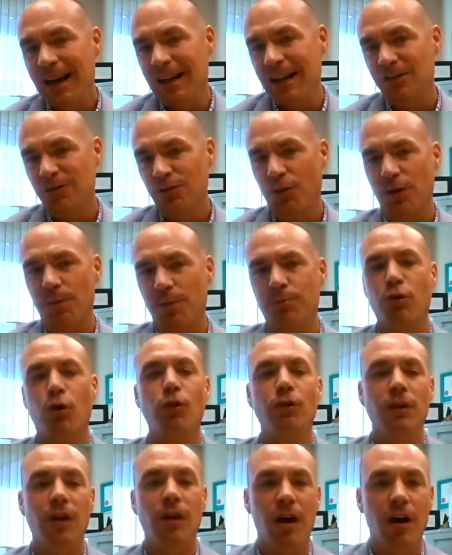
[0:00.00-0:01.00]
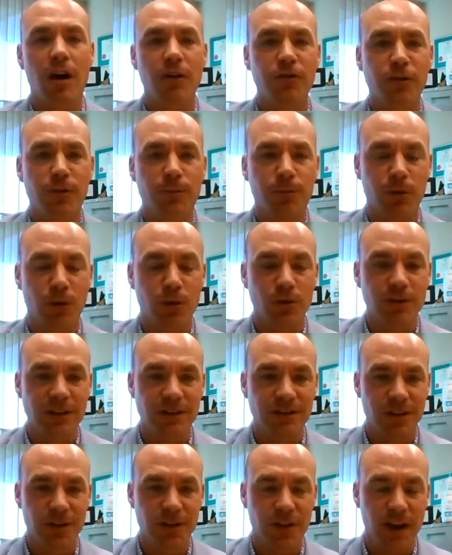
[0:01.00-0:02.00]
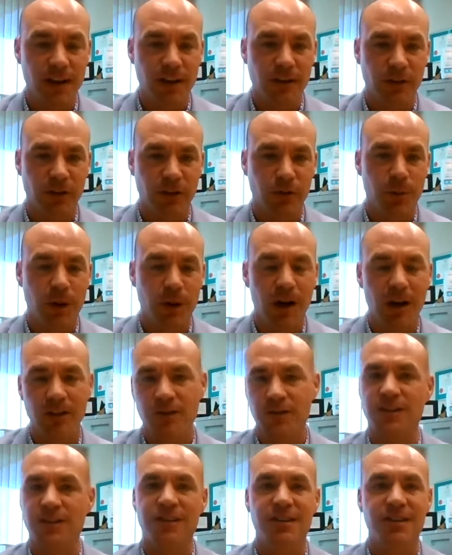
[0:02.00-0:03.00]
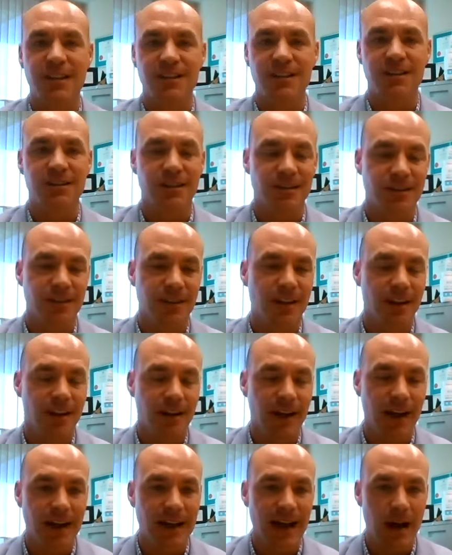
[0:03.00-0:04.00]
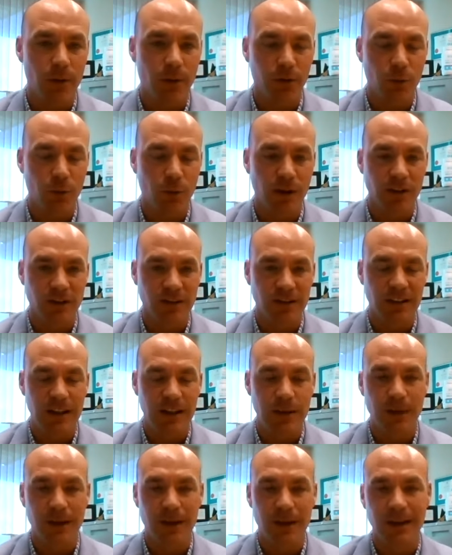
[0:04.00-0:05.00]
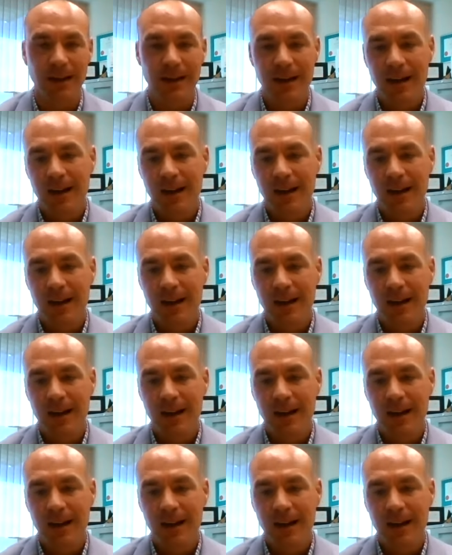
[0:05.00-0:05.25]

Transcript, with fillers: It sort of prolongs your protein synthetic response for six to uh, eight hours while you're sleeping.